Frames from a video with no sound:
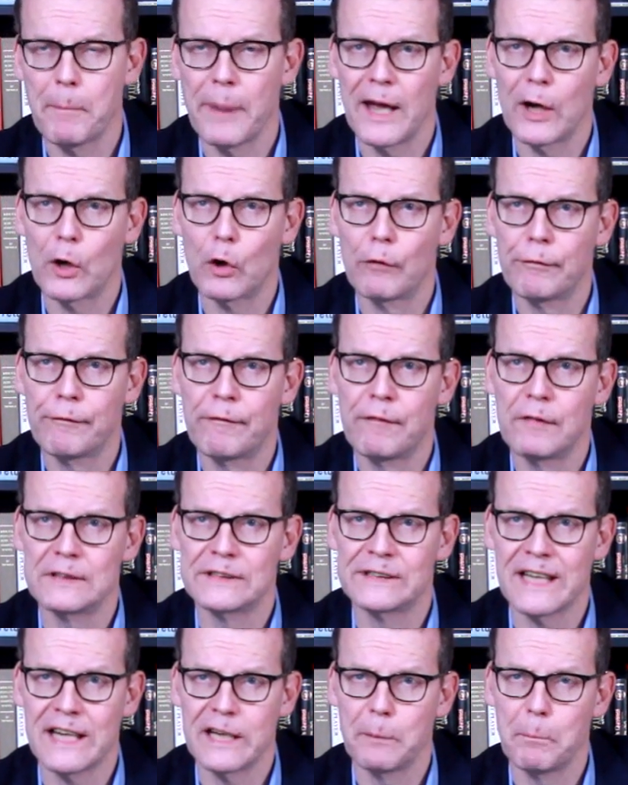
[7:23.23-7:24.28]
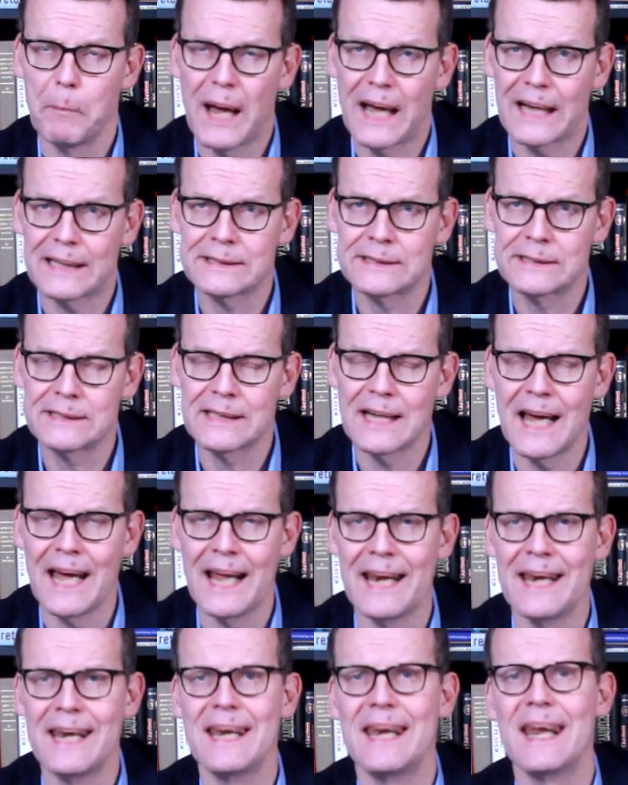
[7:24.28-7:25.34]
pair of centre backs,
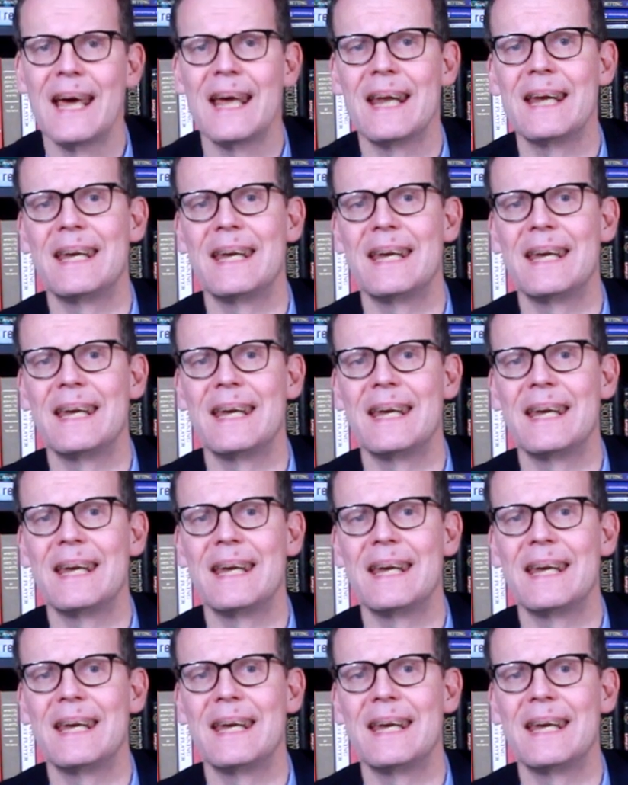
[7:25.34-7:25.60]
and